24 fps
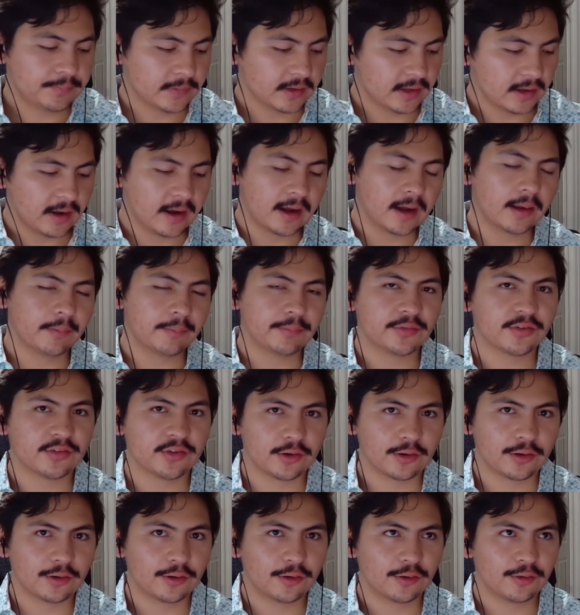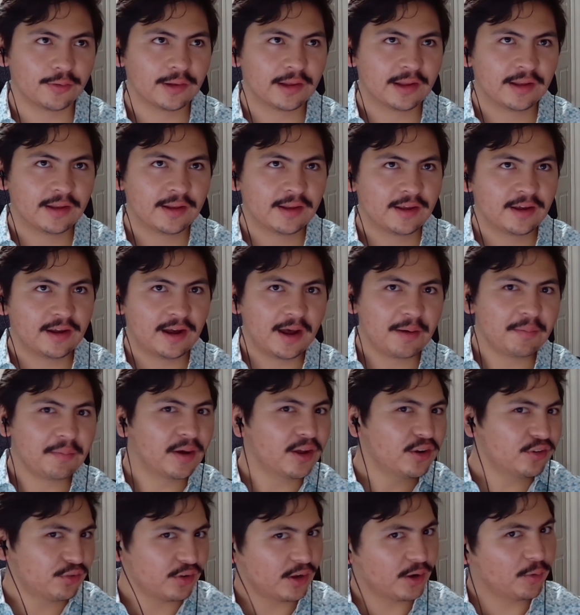So I
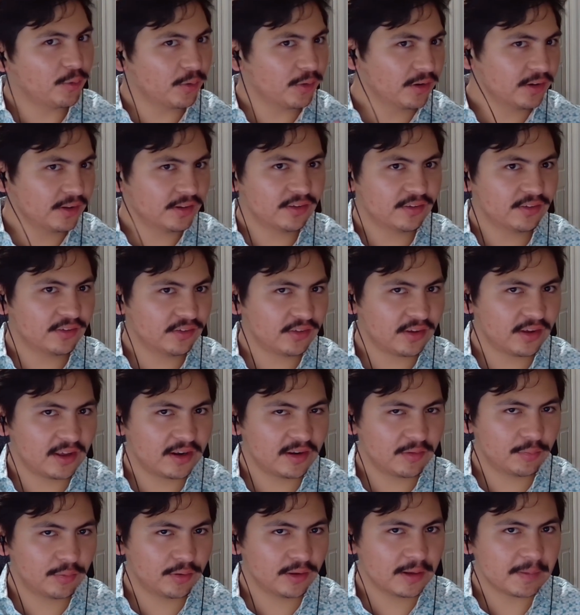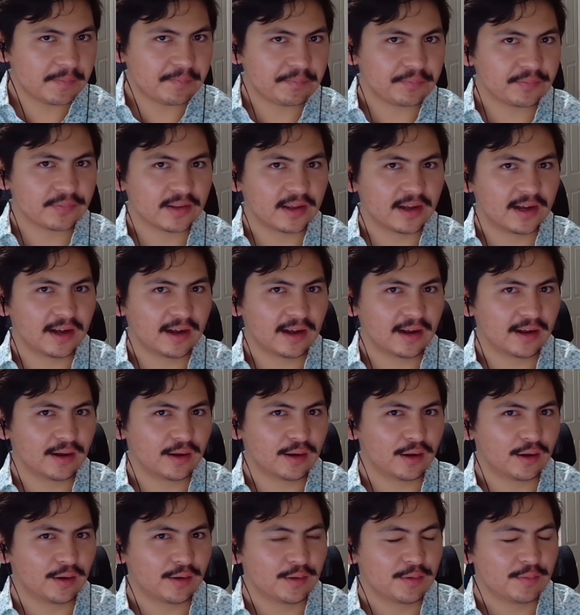might try to work on this design a bit.
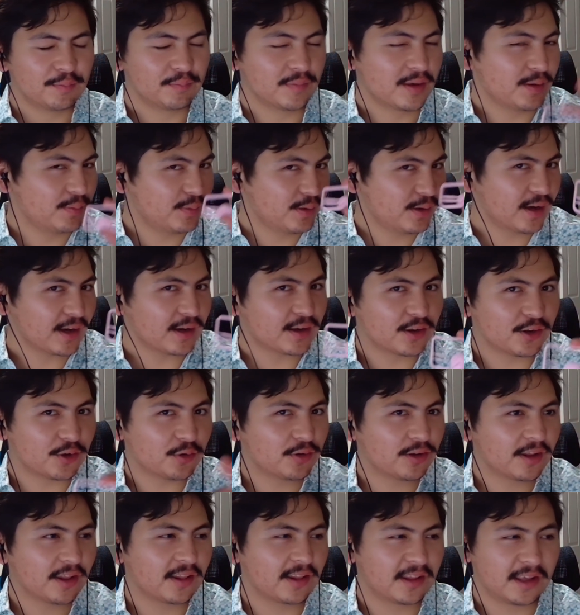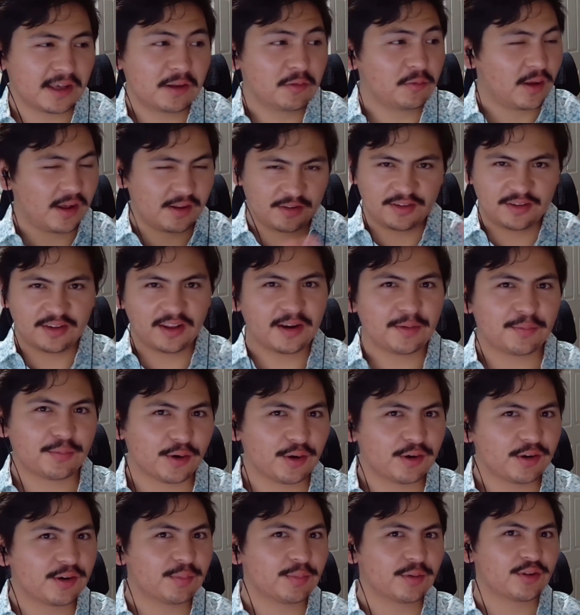Maybe I can do it down the line. It's not a
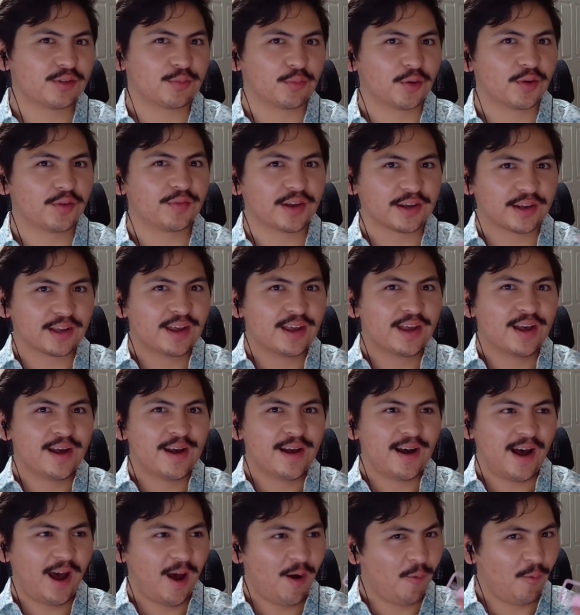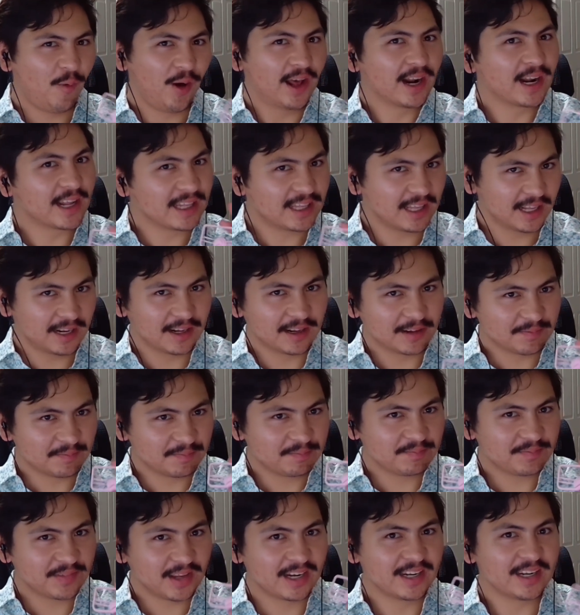priority, but it's more of like I want to get
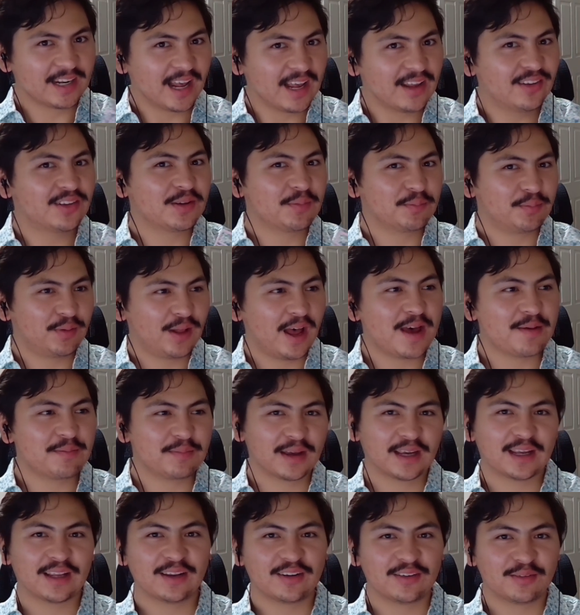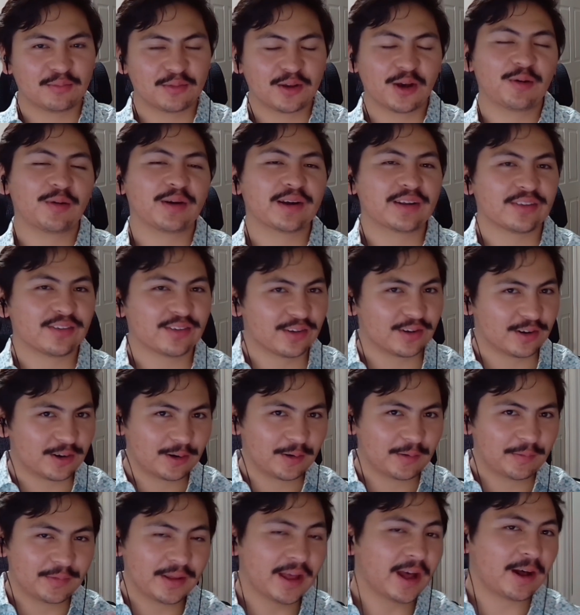a nice compliant mechanism going.
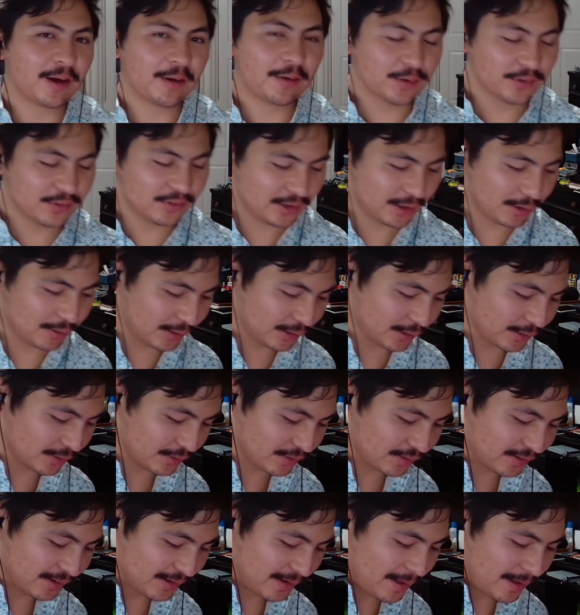So yeah, we'll see how it goes.